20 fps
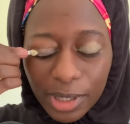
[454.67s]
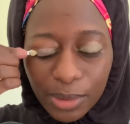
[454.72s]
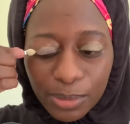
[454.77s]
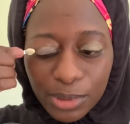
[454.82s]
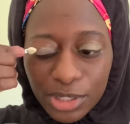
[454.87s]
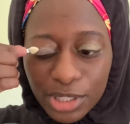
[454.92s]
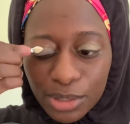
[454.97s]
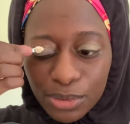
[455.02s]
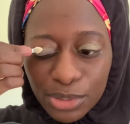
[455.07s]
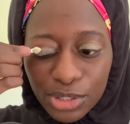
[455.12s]
it
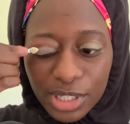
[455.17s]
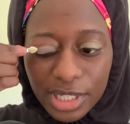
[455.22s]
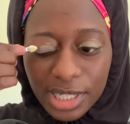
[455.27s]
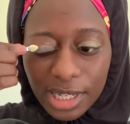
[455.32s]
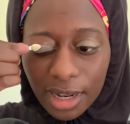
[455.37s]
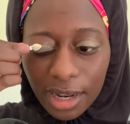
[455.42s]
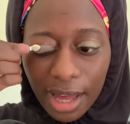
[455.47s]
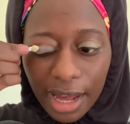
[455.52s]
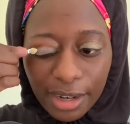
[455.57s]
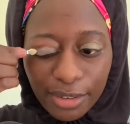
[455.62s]
was just
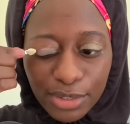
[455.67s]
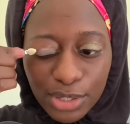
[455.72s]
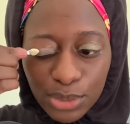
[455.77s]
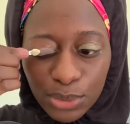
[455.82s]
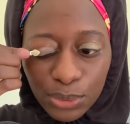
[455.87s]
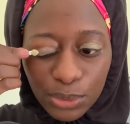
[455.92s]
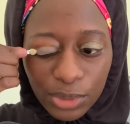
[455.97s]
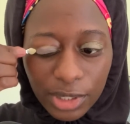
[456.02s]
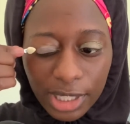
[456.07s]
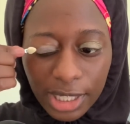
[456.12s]
a lot of
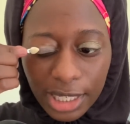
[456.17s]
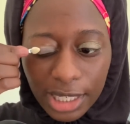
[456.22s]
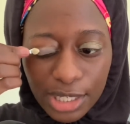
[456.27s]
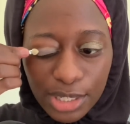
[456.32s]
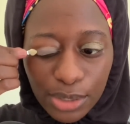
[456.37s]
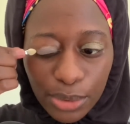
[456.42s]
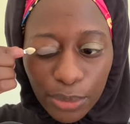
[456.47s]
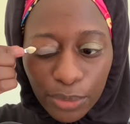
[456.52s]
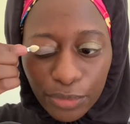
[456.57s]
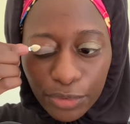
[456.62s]
scrutiny.
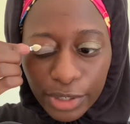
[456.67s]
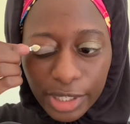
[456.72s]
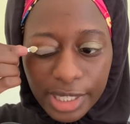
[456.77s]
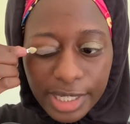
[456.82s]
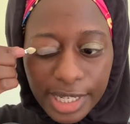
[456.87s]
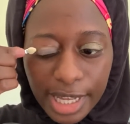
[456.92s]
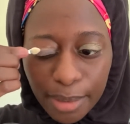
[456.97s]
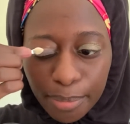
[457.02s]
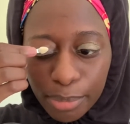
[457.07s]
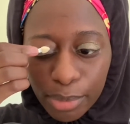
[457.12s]
So for
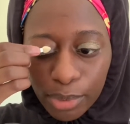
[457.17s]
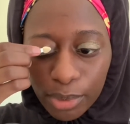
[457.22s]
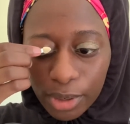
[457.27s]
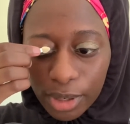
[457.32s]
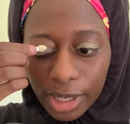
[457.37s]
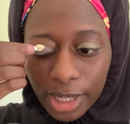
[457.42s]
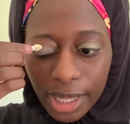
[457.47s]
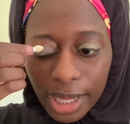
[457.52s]
example,